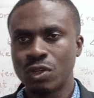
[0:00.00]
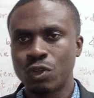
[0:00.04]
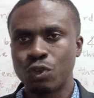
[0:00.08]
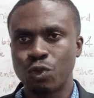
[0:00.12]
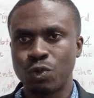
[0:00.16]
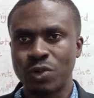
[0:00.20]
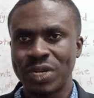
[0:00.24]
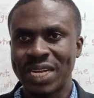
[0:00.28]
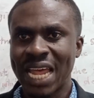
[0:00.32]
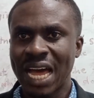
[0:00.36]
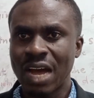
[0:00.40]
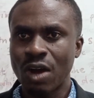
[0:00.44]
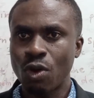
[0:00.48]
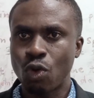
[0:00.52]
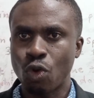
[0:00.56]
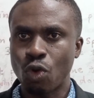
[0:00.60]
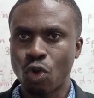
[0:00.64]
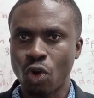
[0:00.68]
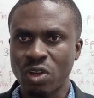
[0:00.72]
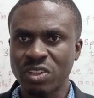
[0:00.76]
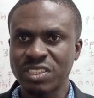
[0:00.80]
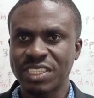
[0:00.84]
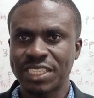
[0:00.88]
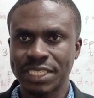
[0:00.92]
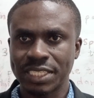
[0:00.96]
So that
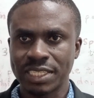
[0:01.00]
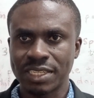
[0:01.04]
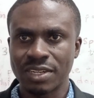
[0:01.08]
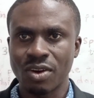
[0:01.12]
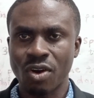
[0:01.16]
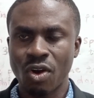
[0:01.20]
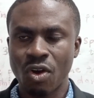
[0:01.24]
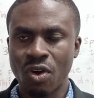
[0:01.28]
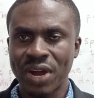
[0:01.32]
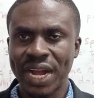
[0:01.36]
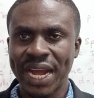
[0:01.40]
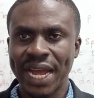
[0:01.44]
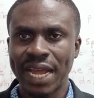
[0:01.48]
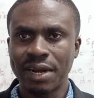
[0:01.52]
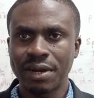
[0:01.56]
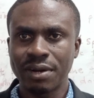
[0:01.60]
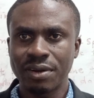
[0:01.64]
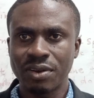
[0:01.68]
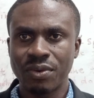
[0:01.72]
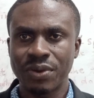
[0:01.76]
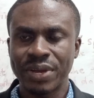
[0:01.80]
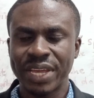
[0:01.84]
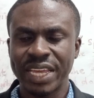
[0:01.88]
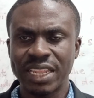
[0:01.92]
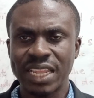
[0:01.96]
glossal
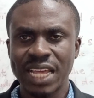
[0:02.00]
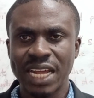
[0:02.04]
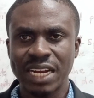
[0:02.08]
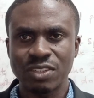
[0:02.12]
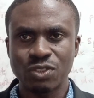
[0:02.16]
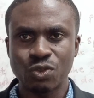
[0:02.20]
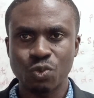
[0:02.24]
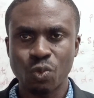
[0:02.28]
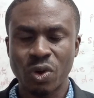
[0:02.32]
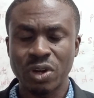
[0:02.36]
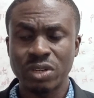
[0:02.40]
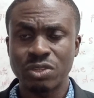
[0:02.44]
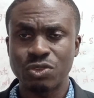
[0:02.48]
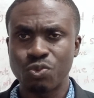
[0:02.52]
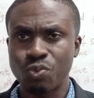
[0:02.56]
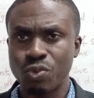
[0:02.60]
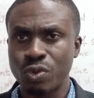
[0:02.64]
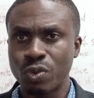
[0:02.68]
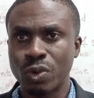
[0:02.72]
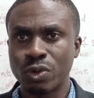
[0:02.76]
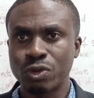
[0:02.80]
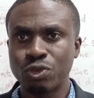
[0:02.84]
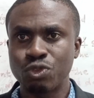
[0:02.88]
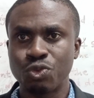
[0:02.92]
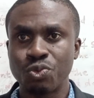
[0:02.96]
organ, that is what we
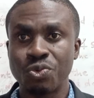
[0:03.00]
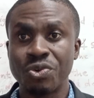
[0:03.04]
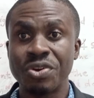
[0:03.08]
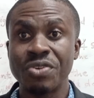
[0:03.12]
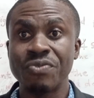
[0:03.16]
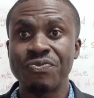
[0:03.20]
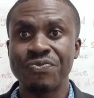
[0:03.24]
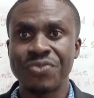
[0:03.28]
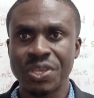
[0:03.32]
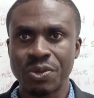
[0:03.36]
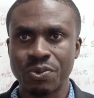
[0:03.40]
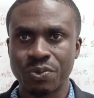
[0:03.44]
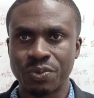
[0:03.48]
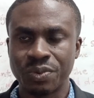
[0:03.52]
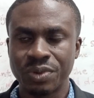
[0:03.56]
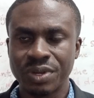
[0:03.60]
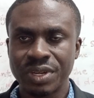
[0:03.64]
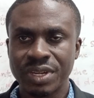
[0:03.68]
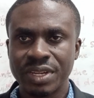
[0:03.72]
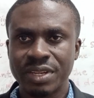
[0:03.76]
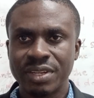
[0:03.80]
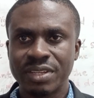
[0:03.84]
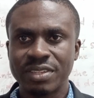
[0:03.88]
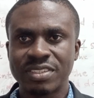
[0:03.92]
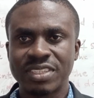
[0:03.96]
want to review
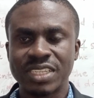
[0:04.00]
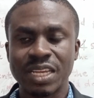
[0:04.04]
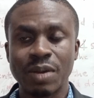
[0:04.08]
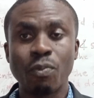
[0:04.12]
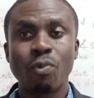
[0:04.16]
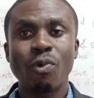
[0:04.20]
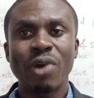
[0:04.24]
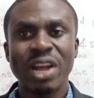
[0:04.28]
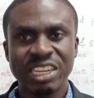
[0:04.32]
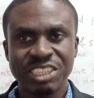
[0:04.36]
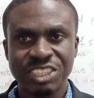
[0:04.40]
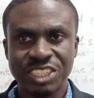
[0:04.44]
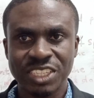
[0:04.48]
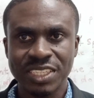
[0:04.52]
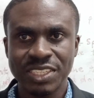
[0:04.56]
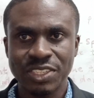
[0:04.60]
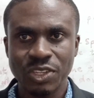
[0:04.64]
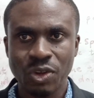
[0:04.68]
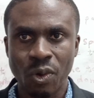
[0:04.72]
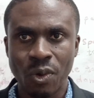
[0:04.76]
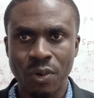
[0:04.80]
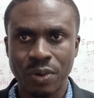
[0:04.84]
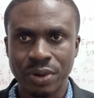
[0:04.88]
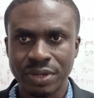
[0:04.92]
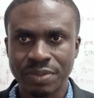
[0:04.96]
some
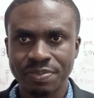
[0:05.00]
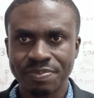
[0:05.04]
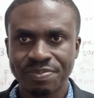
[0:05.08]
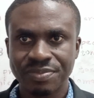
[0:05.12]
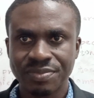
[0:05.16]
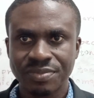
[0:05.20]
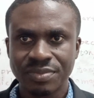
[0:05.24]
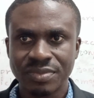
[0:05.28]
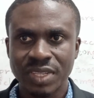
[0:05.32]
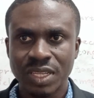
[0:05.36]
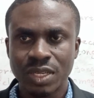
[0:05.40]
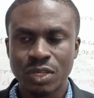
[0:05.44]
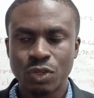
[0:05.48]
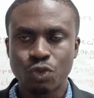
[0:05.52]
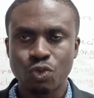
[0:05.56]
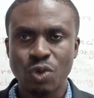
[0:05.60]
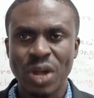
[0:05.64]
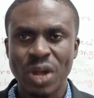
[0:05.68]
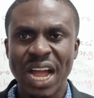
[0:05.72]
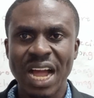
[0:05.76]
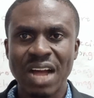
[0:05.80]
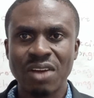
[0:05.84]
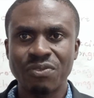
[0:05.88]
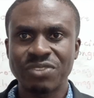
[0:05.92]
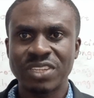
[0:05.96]
questions on. So
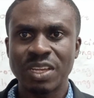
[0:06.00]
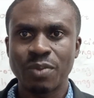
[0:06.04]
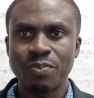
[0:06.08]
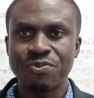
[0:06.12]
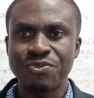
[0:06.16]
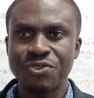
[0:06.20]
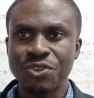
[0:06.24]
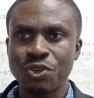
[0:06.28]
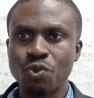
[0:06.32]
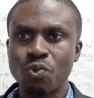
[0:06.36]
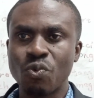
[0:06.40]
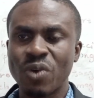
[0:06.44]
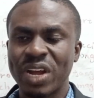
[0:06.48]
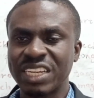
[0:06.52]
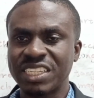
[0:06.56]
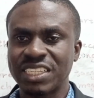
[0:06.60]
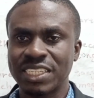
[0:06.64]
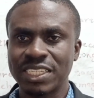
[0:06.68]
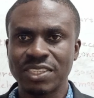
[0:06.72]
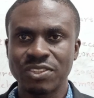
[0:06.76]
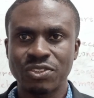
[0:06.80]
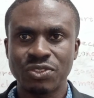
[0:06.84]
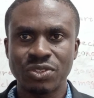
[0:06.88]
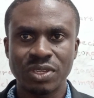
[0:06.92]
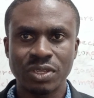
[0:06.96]
I have some few
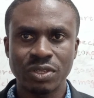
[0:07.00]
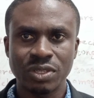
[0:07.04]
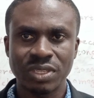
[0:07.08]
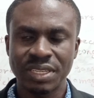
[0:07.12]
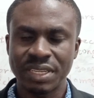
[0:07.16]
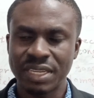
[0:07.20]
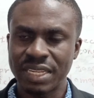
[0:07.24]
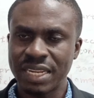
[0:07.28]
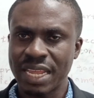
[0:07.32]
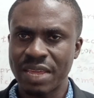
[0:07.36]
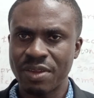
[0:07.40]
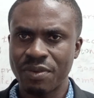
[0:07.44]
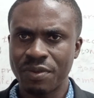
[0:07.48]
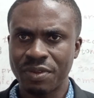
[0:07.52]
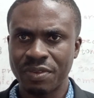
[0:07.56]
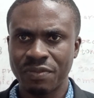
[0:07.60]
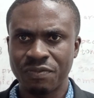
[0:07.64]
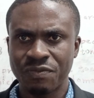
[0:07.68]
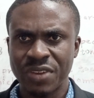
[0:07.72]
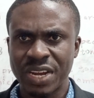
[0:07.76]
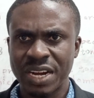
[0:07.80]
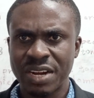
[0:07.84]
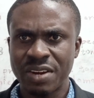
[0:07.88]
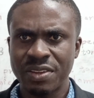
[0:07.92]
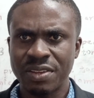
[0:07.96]
questions in a
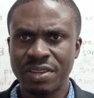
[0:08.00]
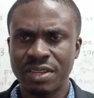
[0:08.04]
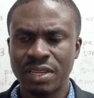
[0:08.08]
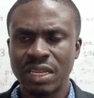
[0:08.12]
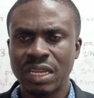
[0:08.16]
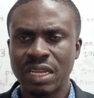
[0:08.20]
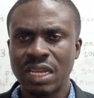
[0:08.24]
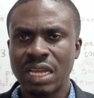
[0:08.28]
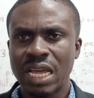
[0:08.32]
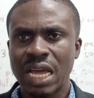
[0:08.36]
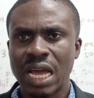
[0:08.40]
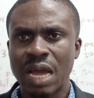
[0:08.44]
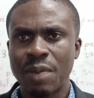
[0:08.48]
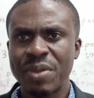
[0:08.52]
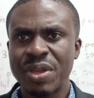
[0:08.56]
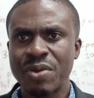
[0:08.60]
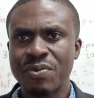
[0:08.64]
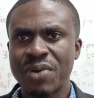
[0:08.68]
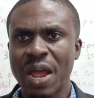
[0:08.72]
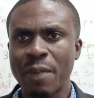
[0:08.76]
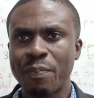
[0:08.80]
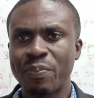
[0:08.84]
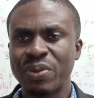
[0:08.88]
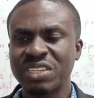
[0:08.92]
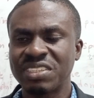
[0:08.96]
very
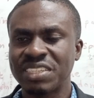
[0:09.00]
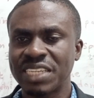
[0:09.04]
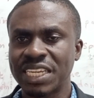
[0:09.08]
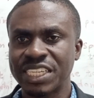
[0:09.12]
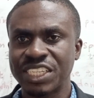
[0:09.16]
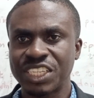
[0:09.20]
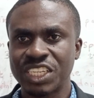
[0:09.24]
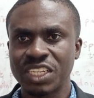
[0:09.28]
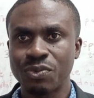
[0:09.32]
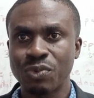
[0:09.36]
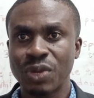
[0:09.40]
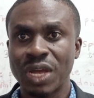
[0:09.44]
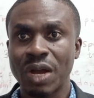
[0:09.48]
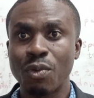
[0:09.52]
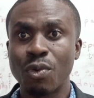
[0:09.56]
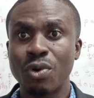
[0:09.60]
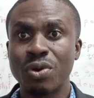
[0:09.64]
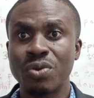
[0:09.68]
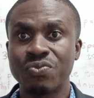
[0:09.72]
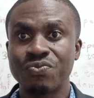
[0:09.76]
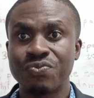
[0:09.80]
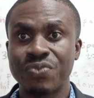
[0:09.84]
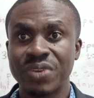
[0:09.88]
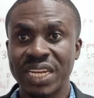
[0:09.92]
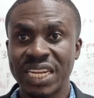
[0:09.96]
rapid section. We are
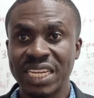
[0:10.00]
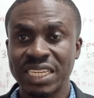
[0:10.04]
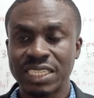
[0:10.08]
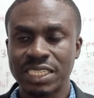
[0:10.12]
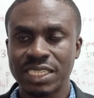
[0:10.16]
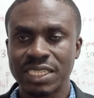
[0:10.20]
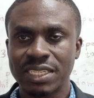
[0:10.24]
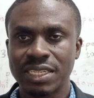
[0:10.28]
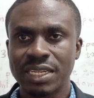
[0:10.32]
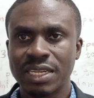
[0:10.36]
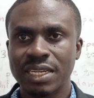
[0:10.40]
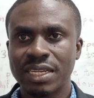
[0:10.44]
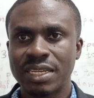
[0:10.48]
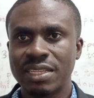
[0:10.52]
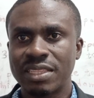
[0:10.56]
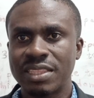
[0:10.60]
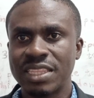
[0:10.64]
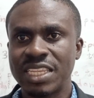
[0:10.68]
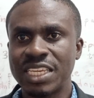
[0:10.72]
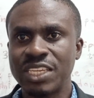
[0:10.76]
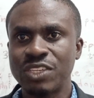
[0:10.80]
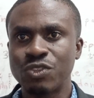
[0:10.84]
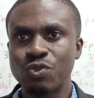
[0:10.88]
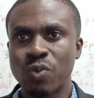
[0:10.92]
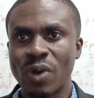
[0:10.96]
going to finish
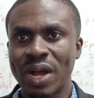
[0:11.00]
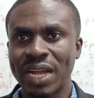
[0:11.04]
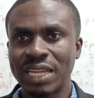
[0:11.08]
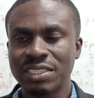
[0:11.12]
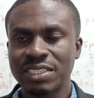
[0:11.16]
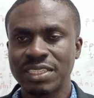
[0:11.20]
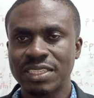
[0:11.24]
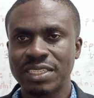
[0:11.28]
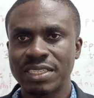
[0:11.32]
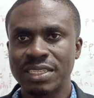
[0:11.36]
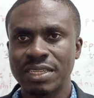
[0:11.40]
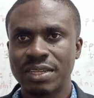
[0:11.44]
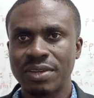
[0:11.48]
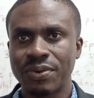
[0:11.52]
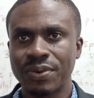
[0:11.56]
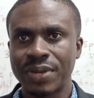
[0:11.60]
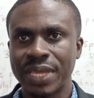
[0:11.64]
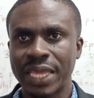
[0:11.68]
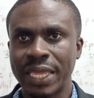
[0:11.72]
these ones,